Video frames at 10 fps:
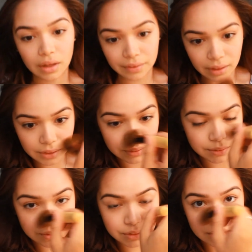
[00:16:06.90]
And
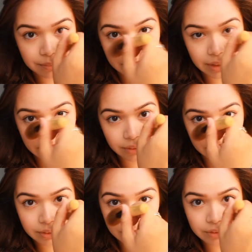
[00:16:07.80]
then do some right
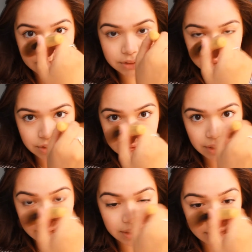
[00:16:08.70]
here on your nose, just
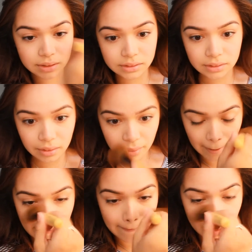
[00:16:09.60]
like this.
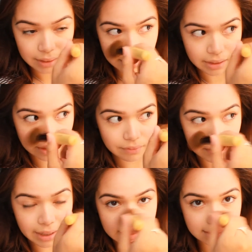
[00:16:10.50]
It's gonna give
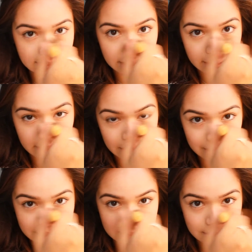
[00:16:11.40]
you like a
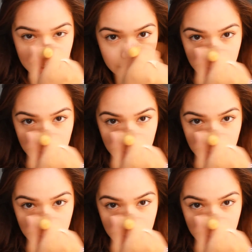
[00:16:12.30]
sun-kissed